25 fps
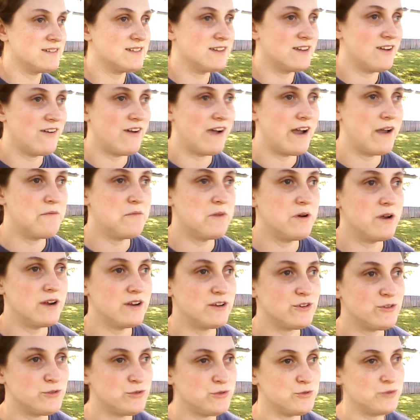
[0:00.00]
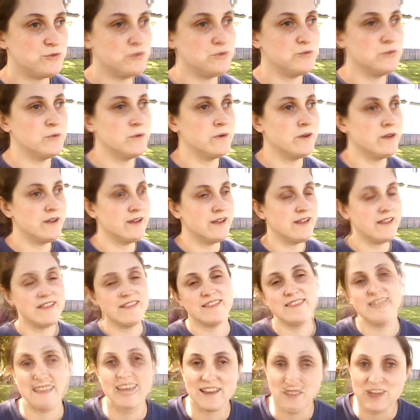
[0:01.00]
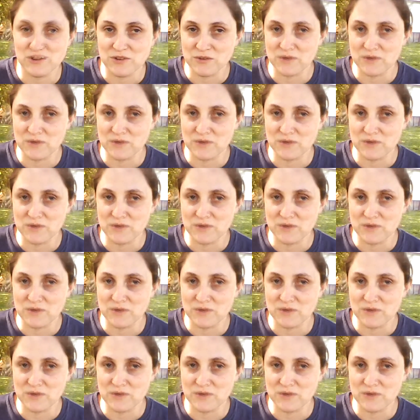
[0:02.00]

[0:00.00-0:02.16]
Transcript: So I want to thank